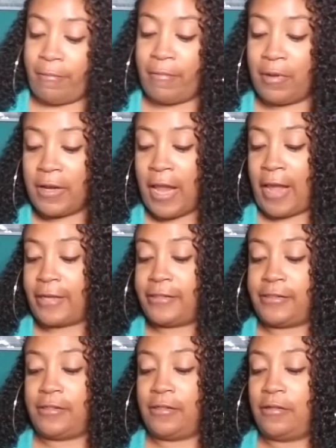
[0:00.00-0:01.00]

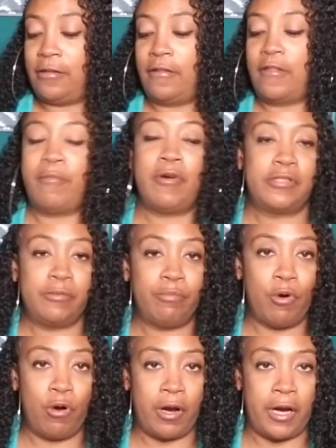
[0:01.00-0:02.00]
Next, the most
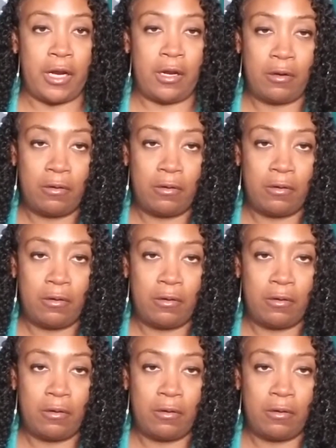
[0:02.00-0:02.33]
boring,